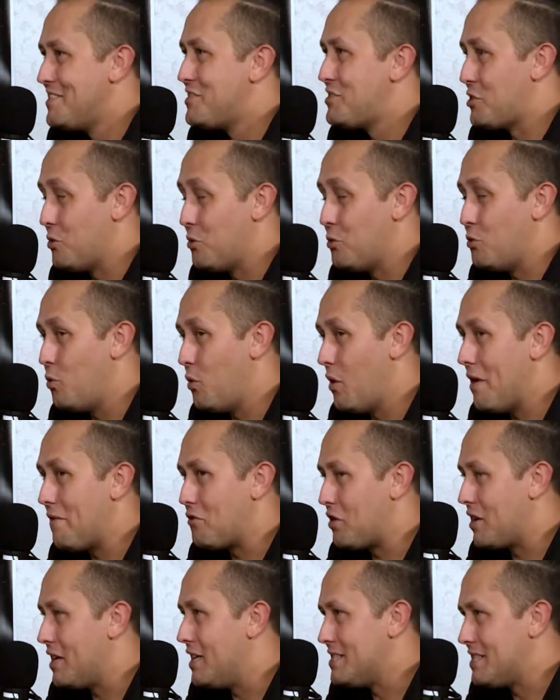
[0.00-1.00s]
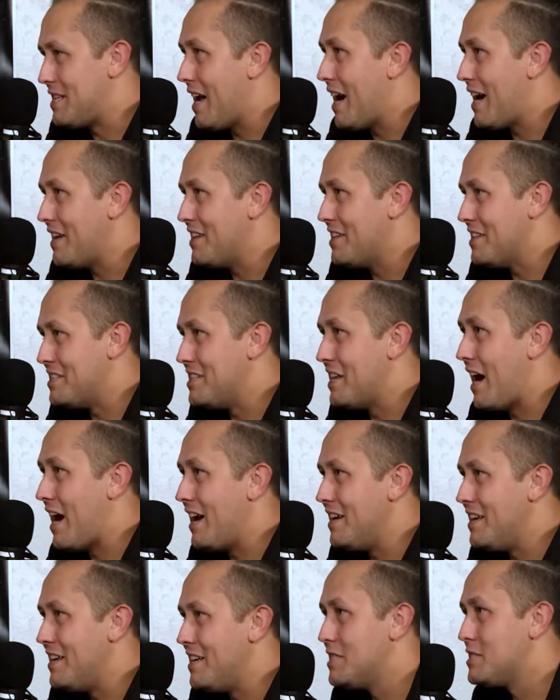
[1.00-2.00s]
So whoever his guy that
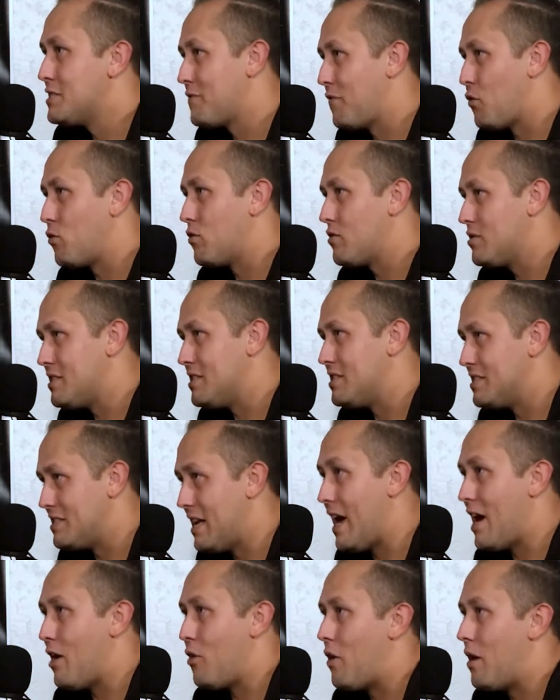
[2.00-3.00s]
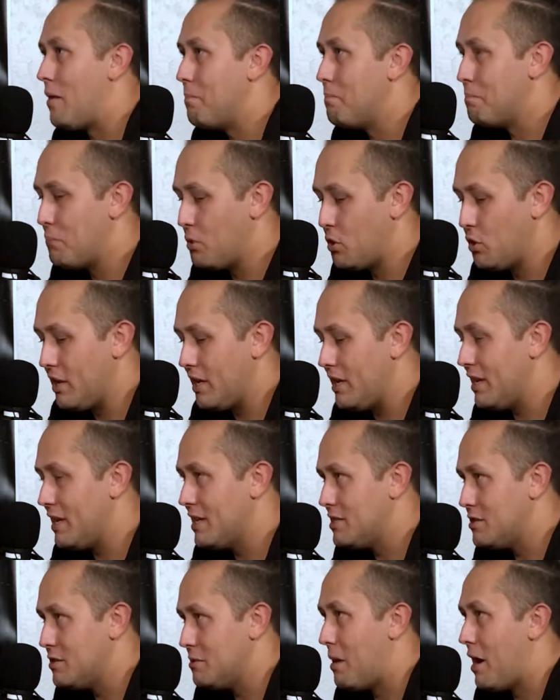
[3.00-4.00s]
died in his force is now I'm putting
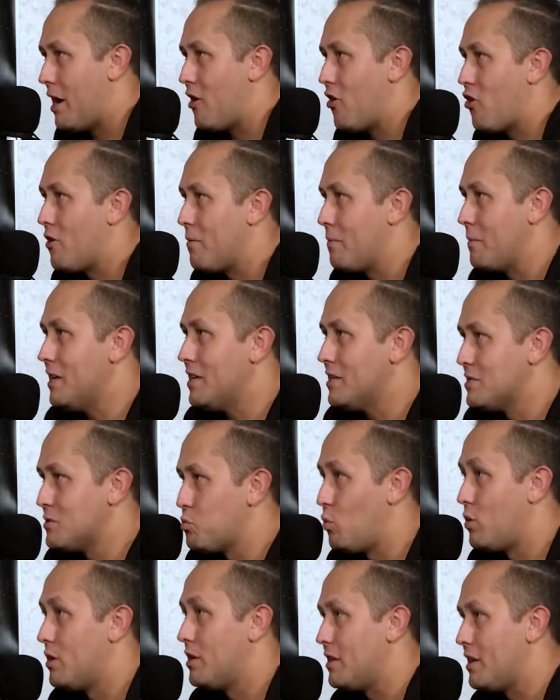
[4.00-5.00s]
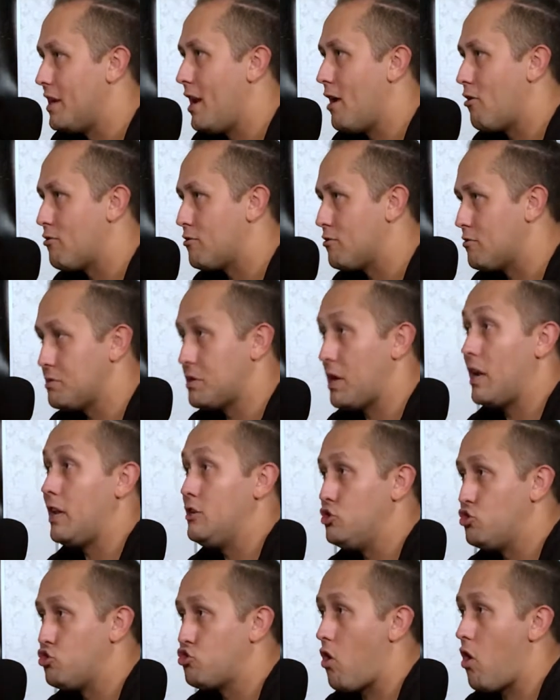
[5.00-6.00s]
into my army as one of the characters I
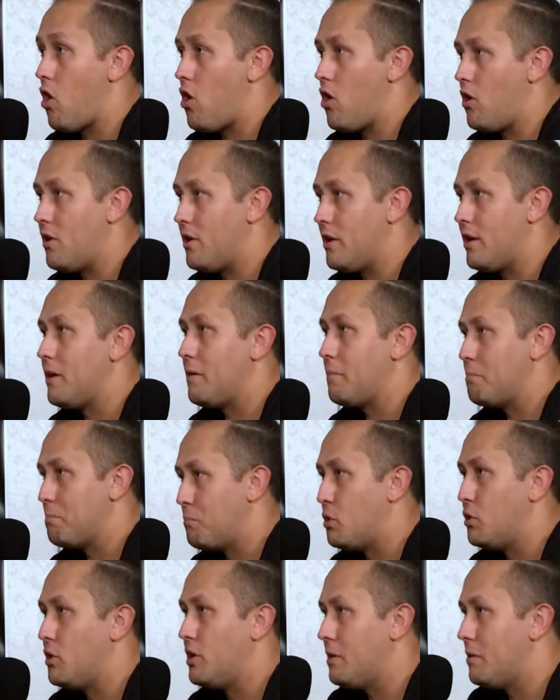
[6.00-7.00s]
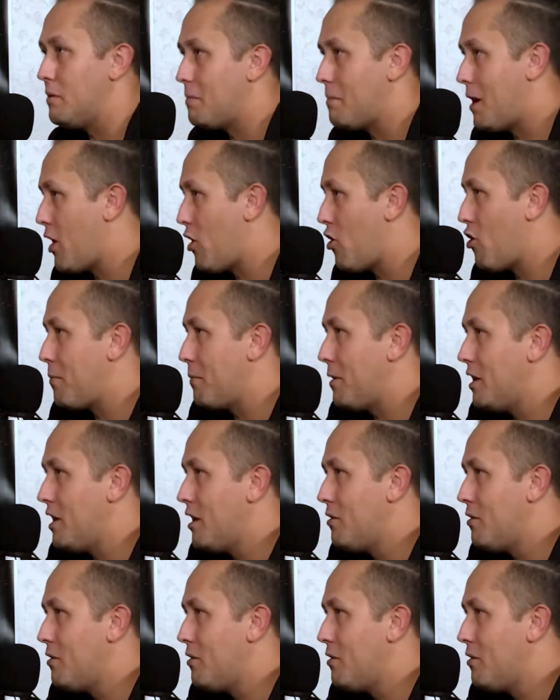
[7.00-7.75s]
can draw and put into my army now.